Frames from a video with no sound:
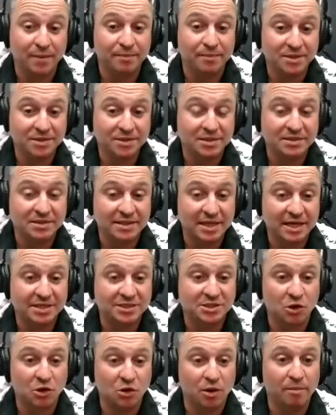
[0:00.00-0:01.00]
and business so when we has
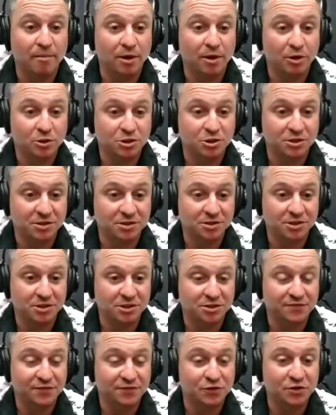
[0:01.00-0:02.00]
look no emotions,
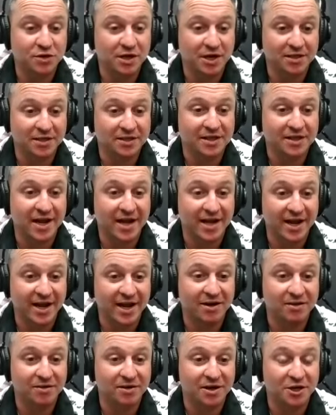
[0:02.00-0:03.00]
because if you cut that
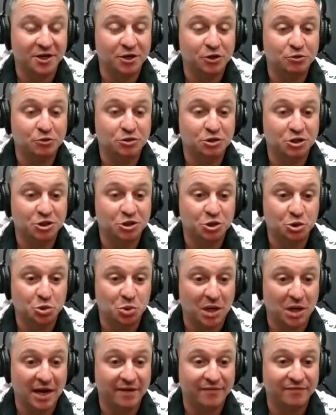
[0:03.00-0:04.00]
out and you just
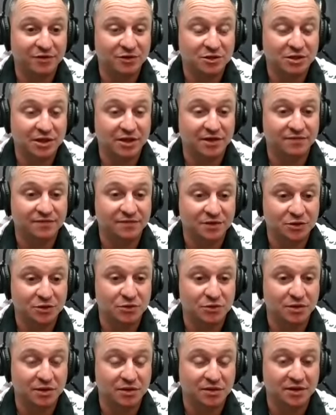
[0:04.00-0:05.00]
drive yourself to
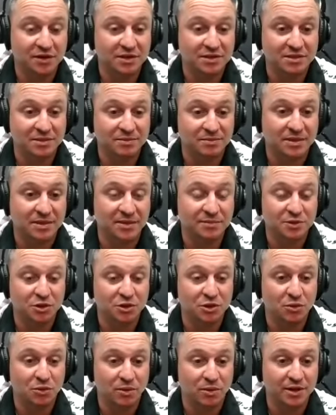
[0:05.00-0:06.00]
do the things sometimes you
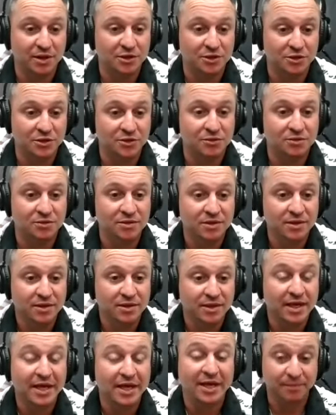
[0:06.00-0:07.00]
don't want to do
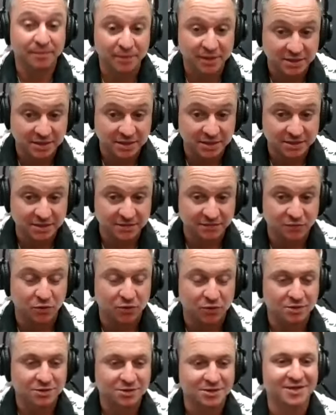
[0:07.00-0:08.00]
in business, of
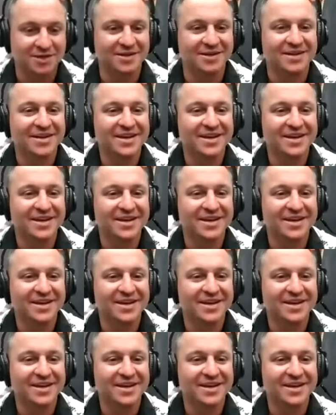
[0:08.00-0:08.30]
course,